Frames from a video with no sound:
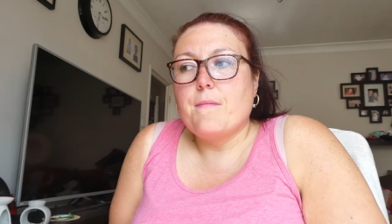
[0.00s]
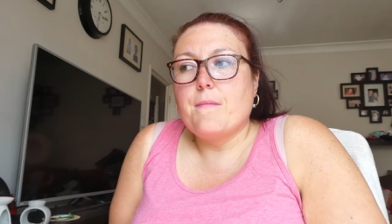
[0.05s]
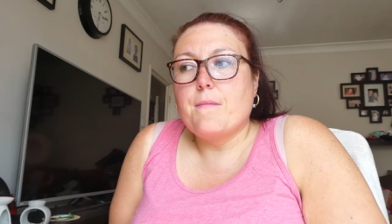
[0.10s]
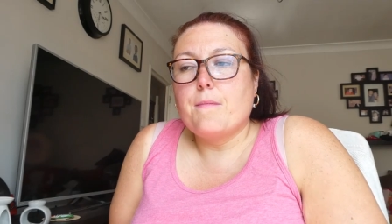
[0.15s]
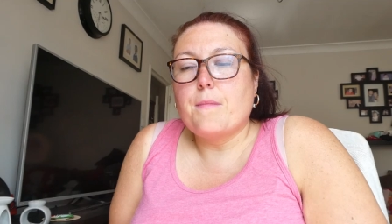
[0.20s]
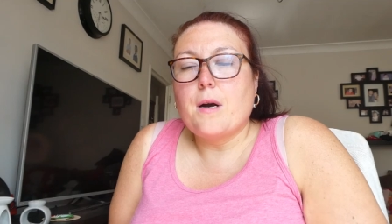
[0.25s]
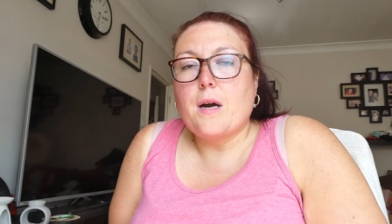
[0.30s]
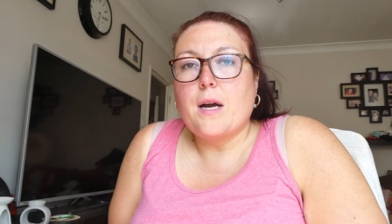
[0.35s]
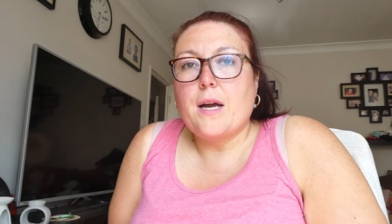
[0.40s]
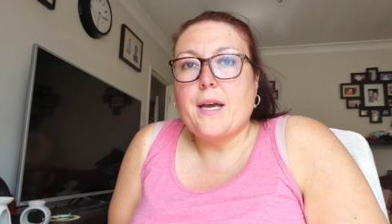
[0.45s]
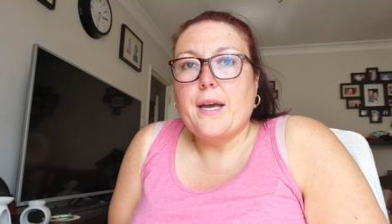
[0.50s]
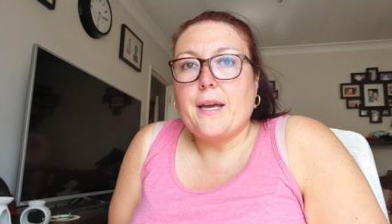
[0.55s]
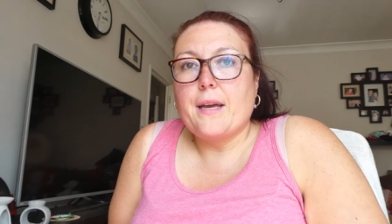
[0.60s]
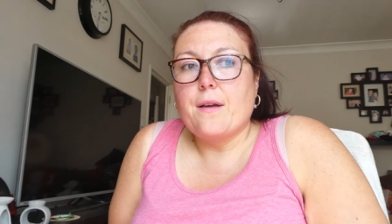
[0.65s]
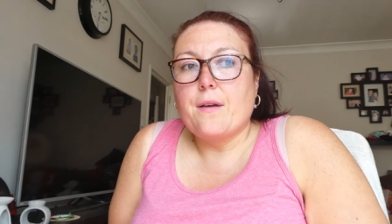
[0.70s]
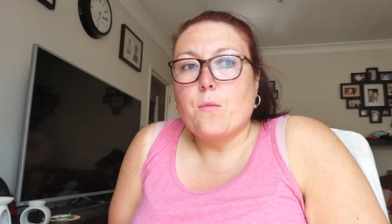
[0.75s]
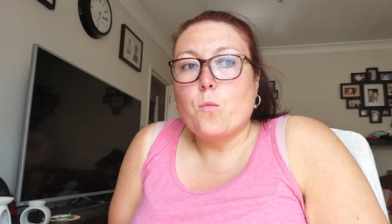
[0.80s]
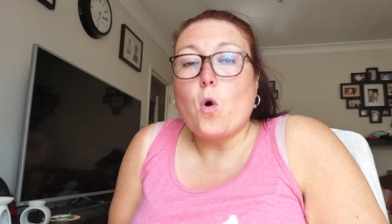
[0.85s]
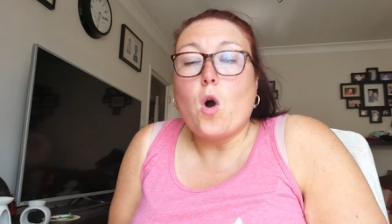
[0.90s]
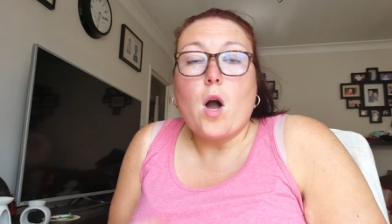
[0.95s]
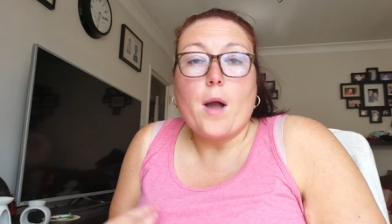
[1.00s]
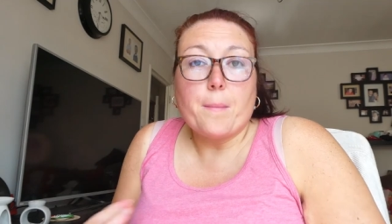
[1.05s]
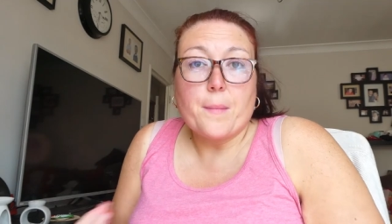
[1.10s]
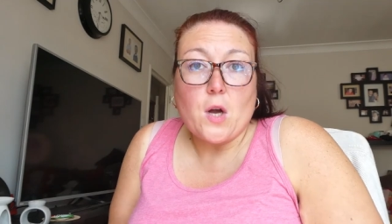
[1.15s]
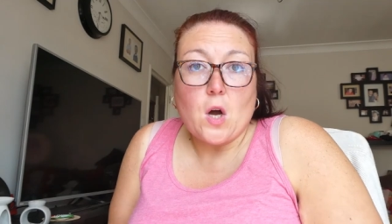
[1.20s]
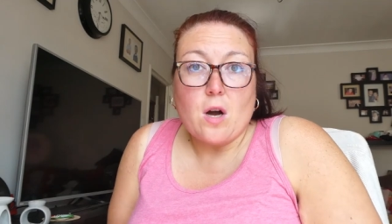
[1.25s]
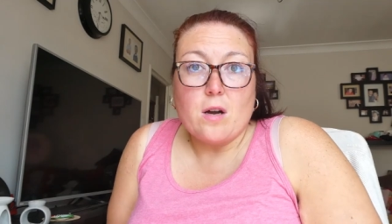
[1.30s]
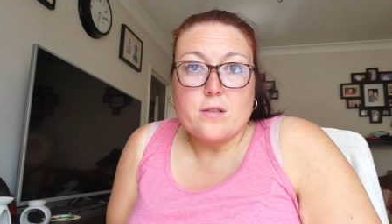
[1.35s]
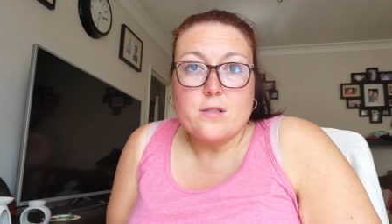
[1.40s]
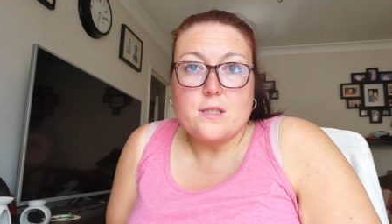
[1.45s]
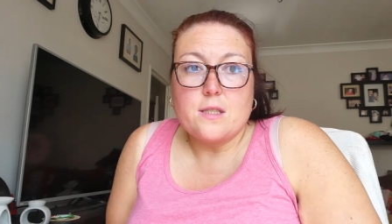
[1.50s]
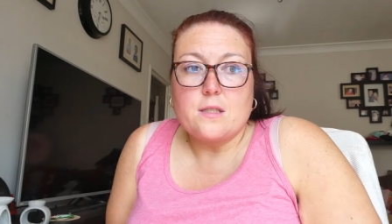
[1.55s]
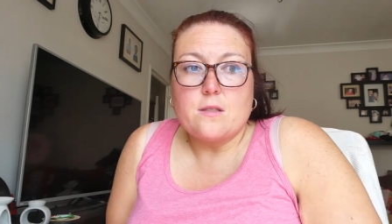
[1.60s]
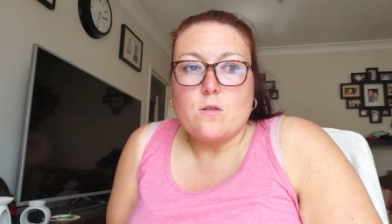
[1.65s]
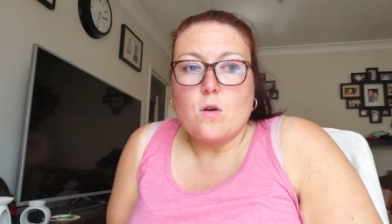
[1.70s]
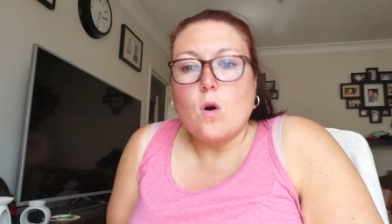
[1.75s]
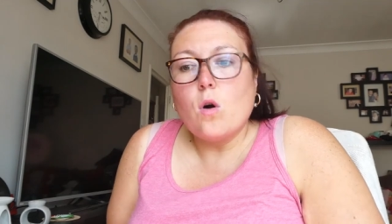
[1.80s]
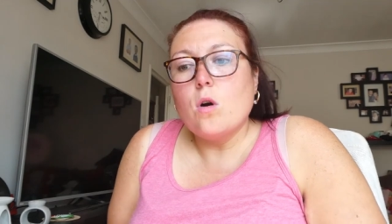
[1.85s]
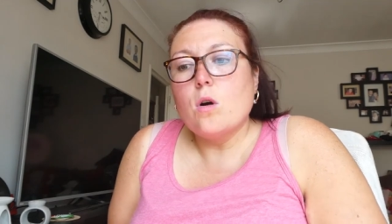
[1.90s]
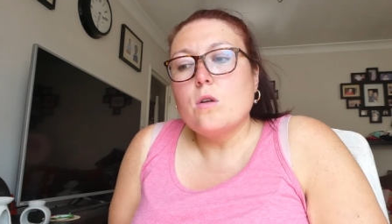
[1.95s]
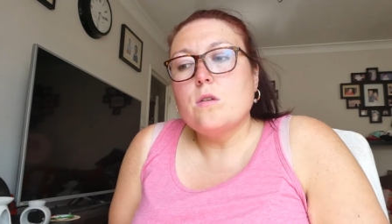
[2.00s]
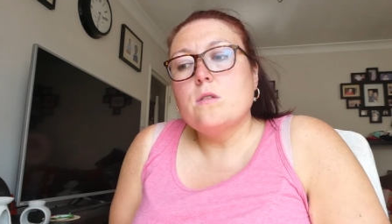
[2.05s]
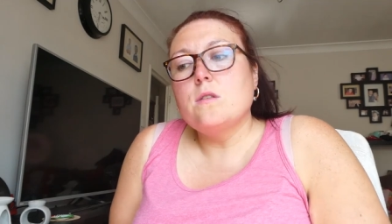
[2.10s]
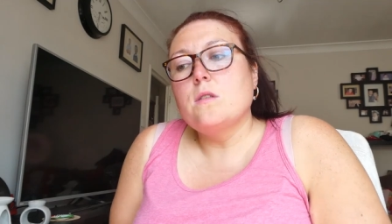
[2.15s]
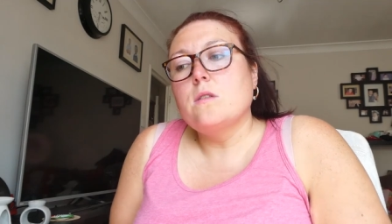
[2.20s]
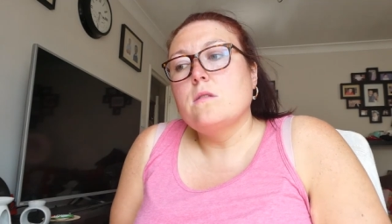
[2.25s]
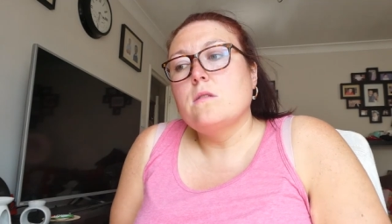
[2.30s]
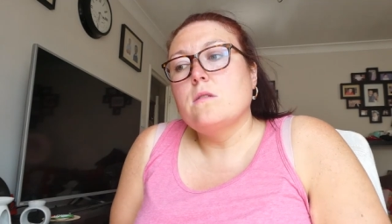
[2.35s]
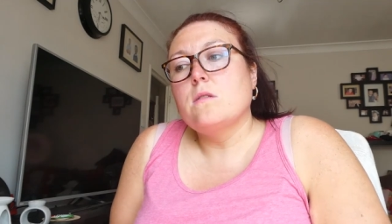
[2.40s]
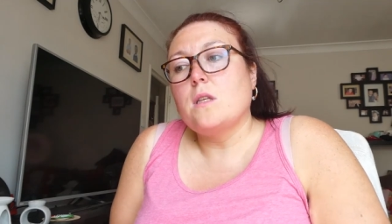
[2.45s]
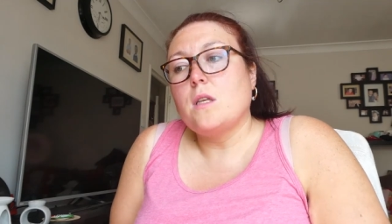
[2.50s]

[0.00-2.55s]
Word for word: my what I'm casting on,